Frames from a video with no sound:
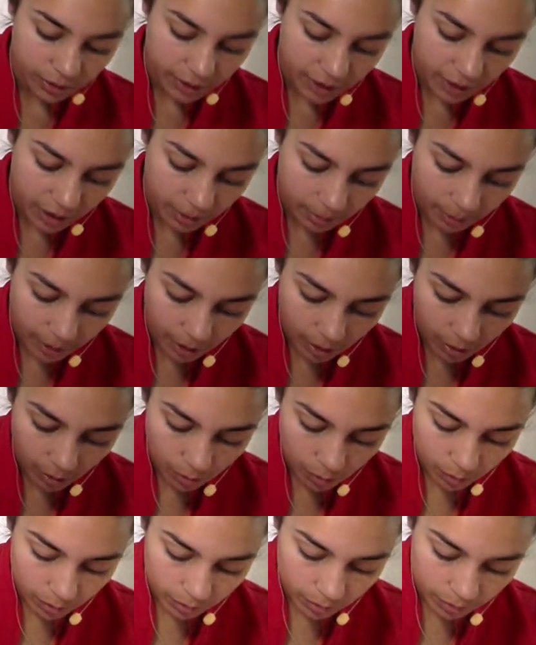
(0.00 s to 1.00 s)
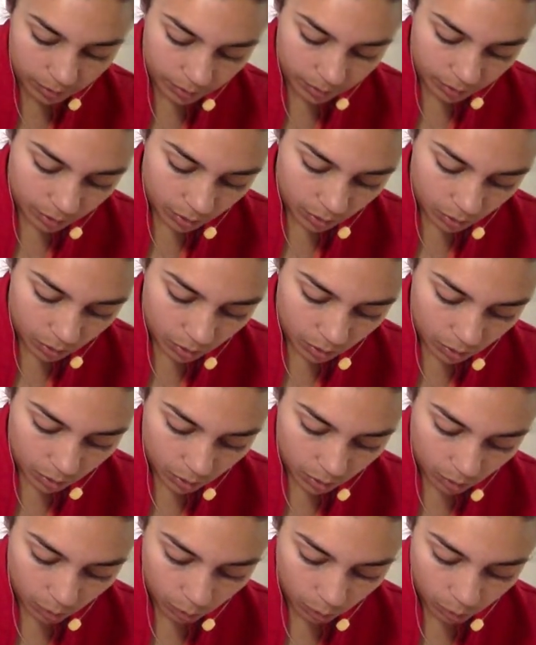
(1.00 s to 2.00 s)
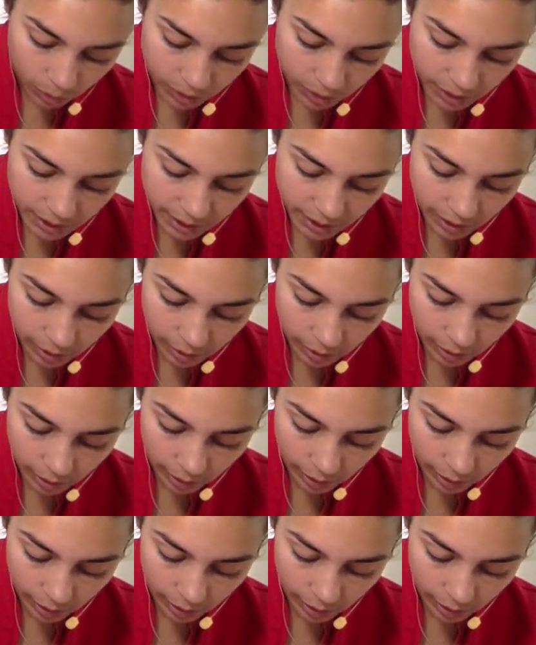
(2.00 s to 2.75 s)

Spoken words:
think about, what does it look